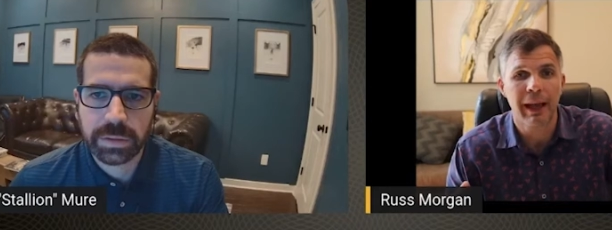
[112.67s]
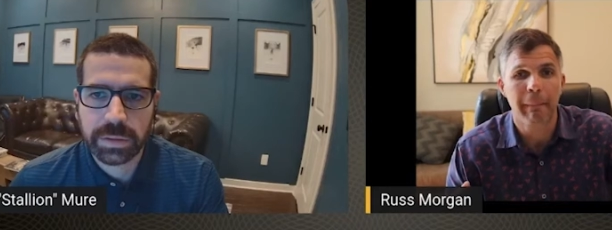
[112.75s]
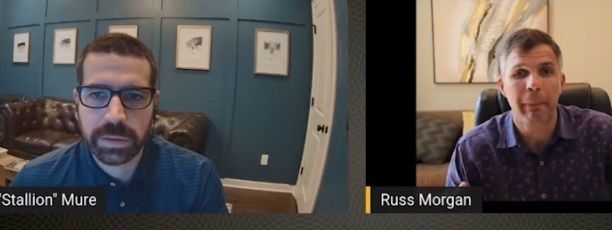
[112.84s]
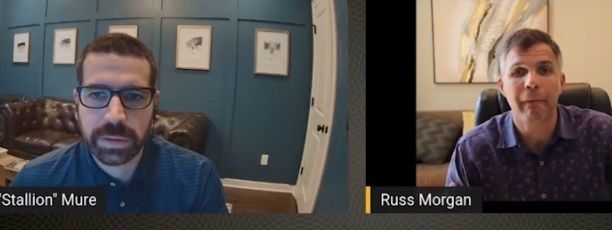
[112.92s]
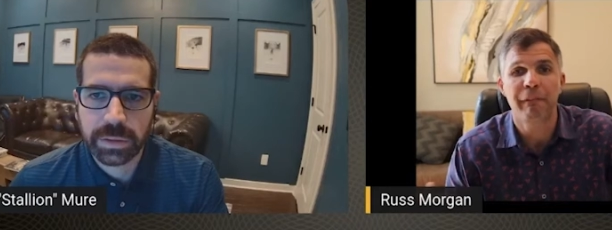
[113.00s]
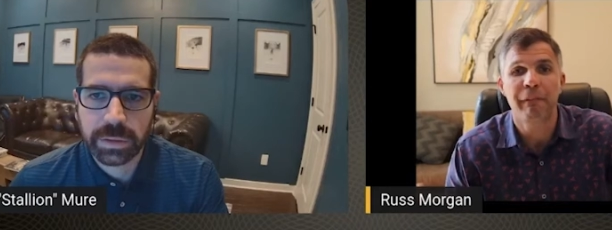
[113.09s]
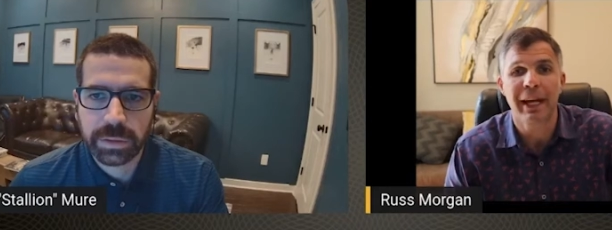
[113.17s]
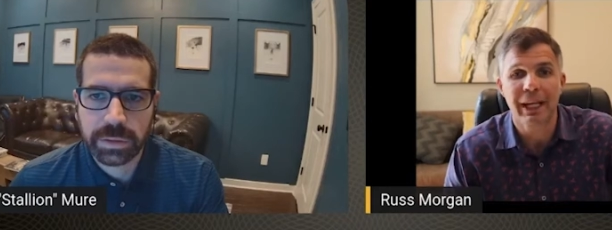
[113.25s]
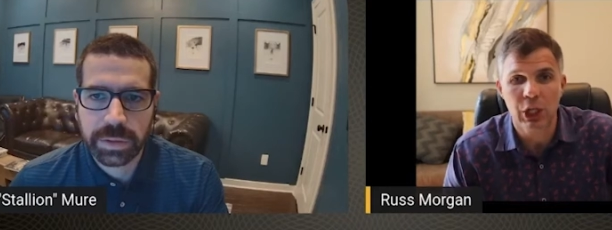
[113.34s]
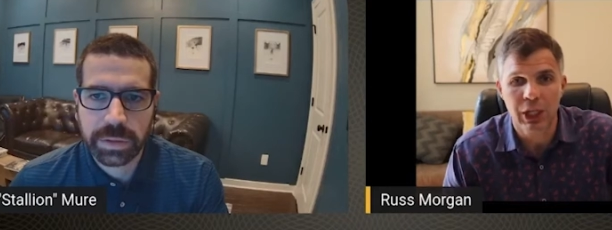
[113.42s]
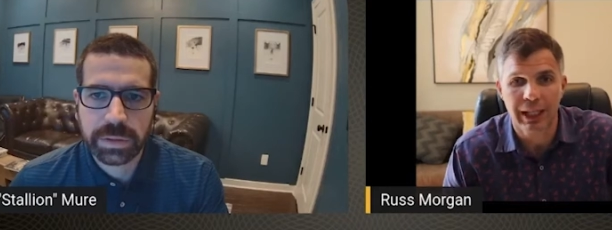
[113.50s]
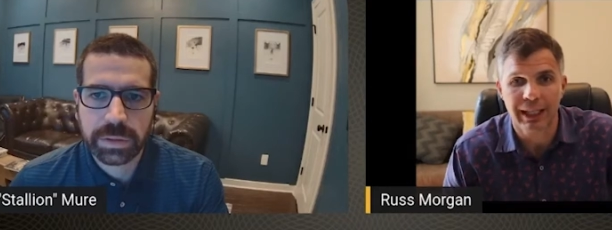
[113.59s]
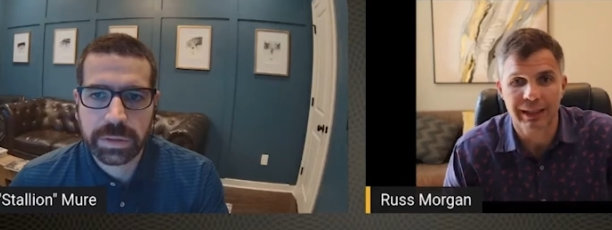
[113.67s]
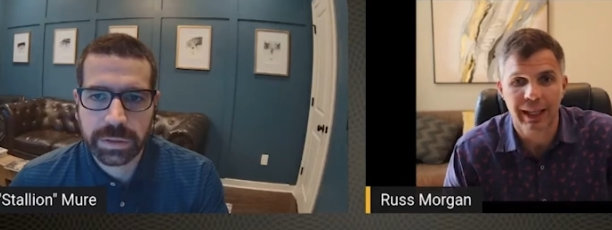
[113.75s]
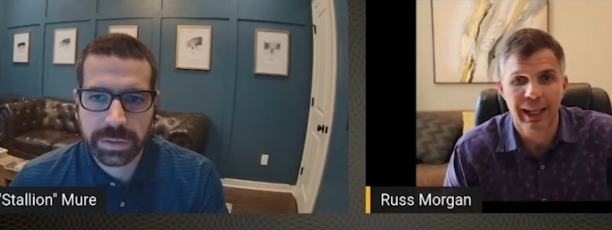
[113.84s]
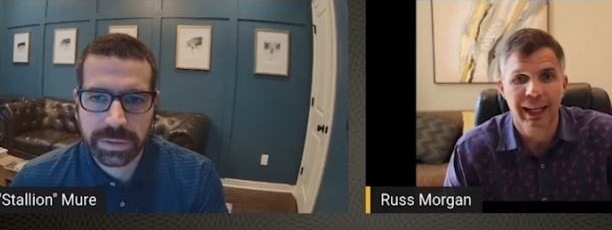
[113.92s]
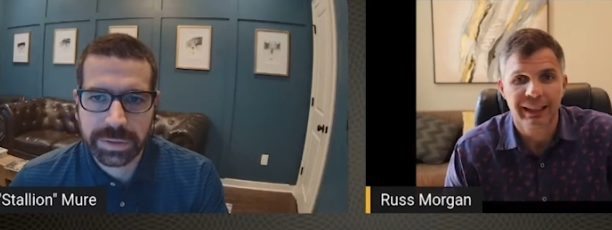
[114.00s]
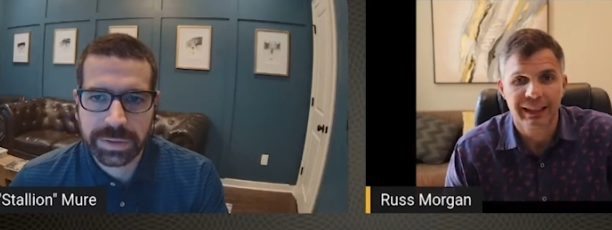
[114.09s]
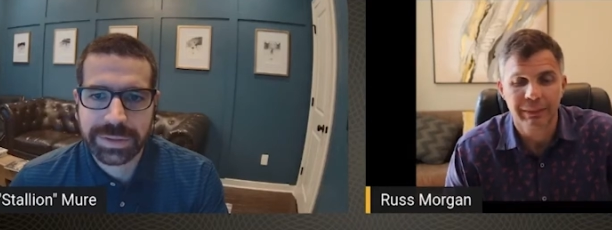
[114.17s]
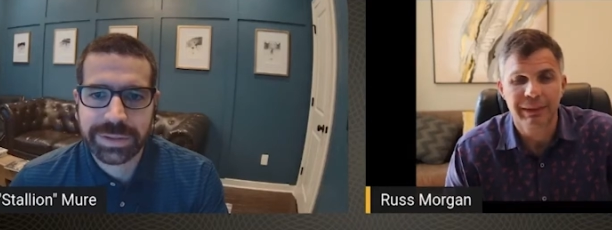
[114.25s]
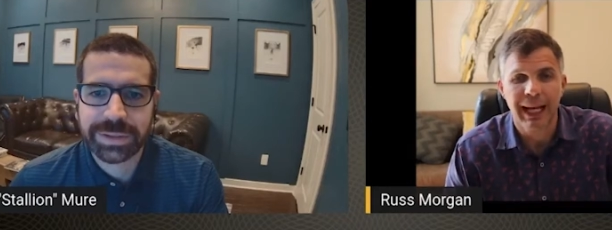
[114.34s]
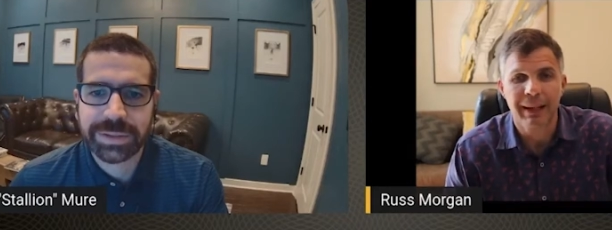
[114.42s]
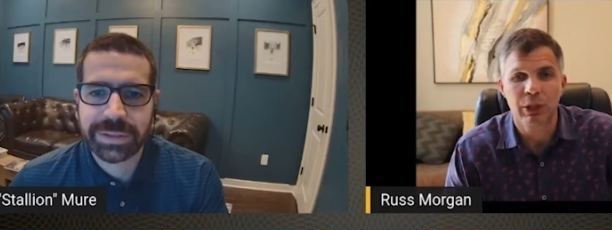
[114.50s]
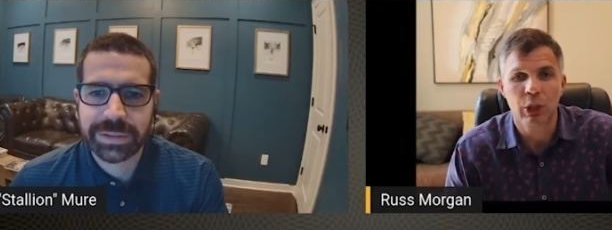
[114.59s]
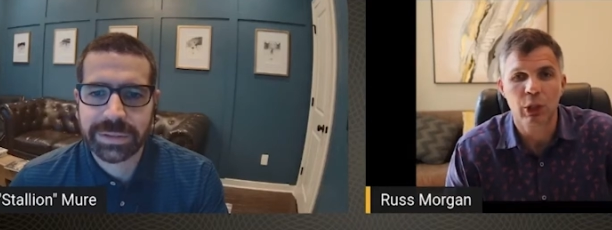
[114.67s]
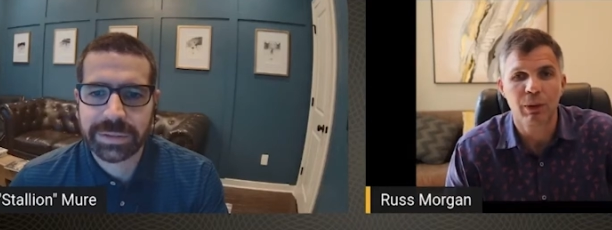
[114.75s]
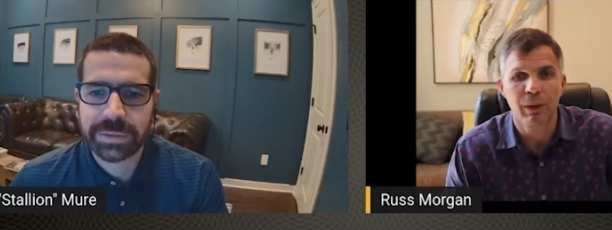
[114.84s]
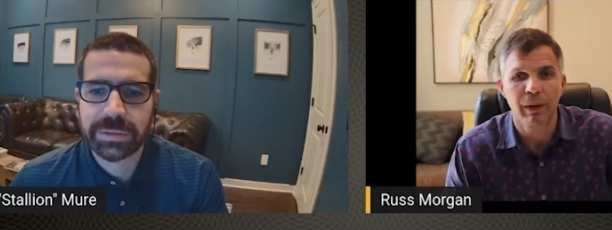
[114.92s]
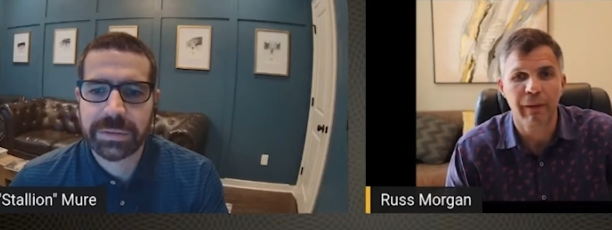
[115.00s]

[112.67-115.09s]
Speaker 1: perfectionist. Sometimes you